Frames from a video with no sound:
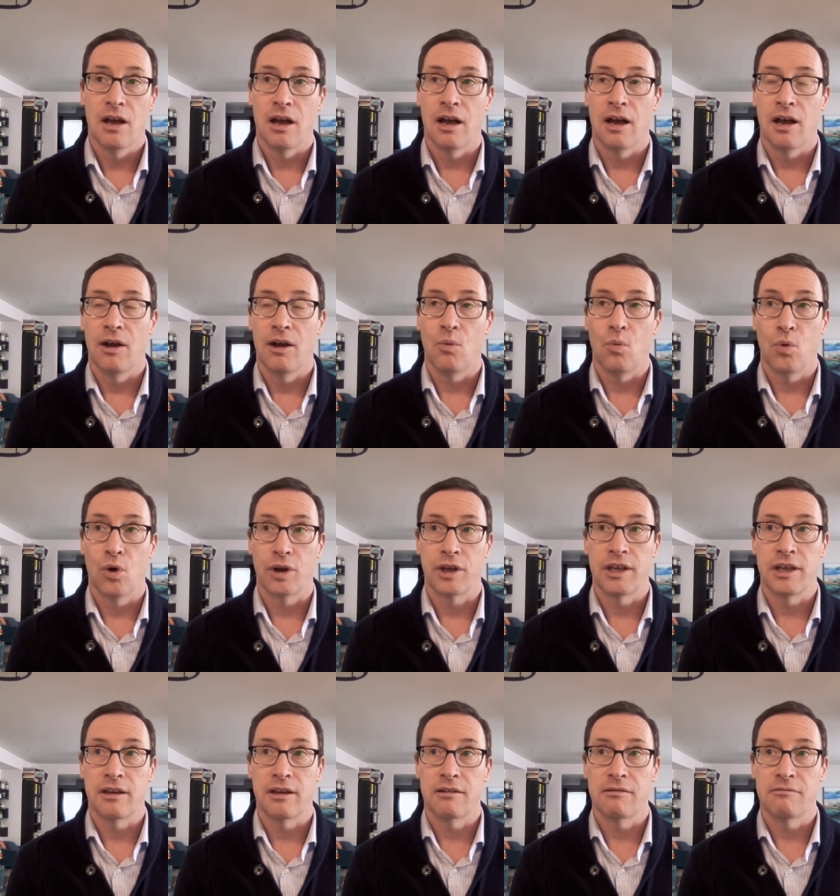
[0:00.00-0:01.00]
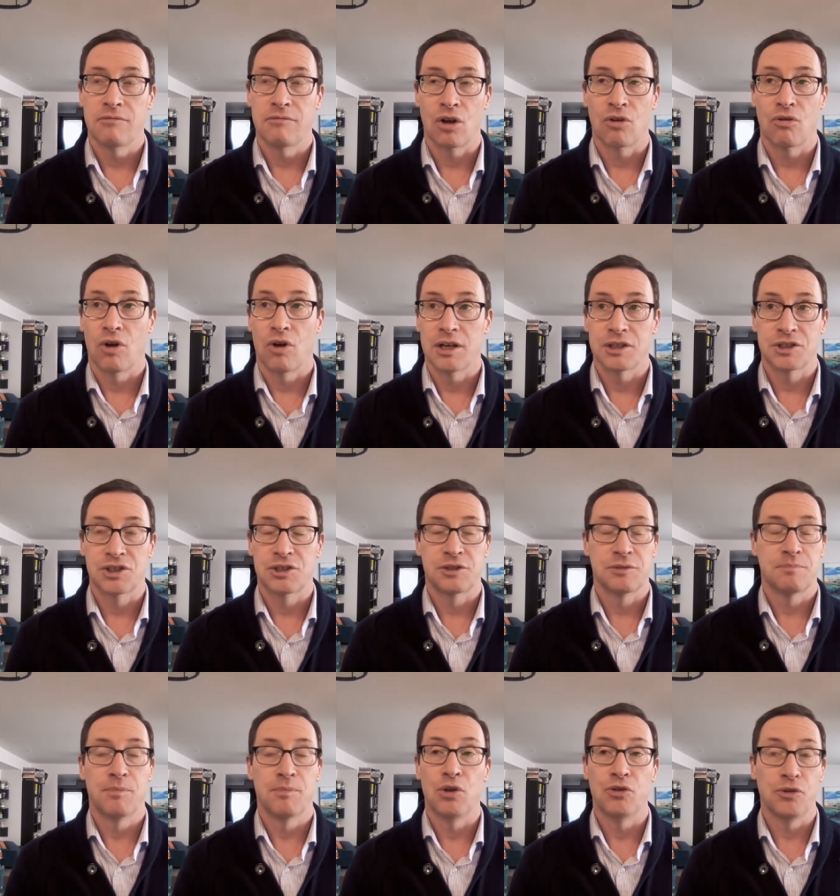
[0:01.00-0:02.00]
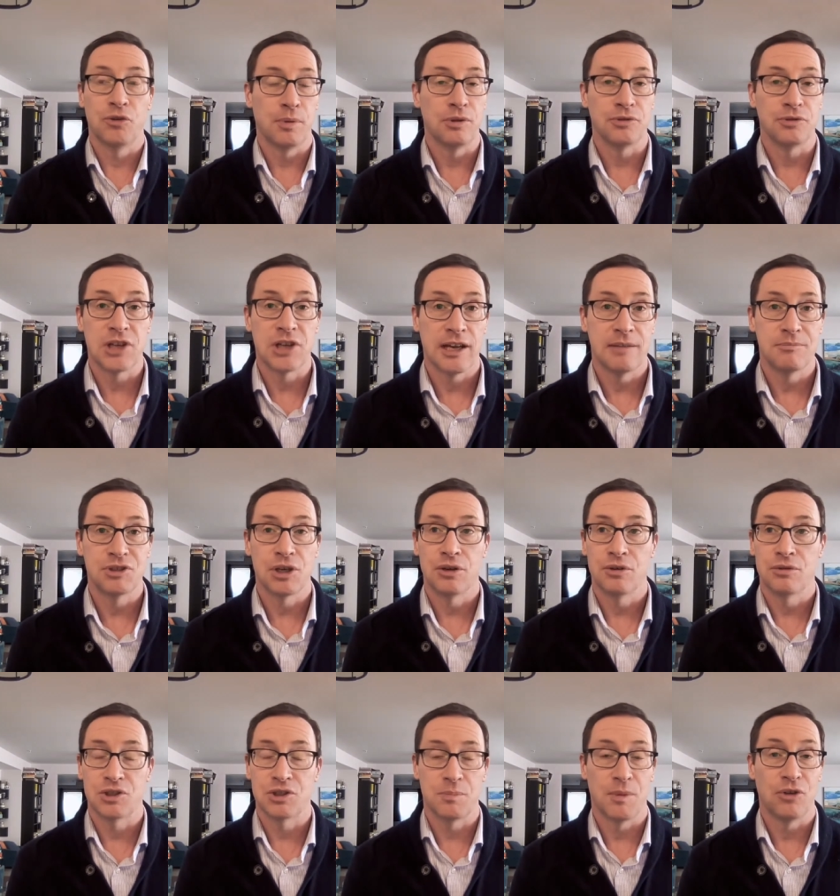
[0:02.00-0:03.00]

uh, working across multiple time zones,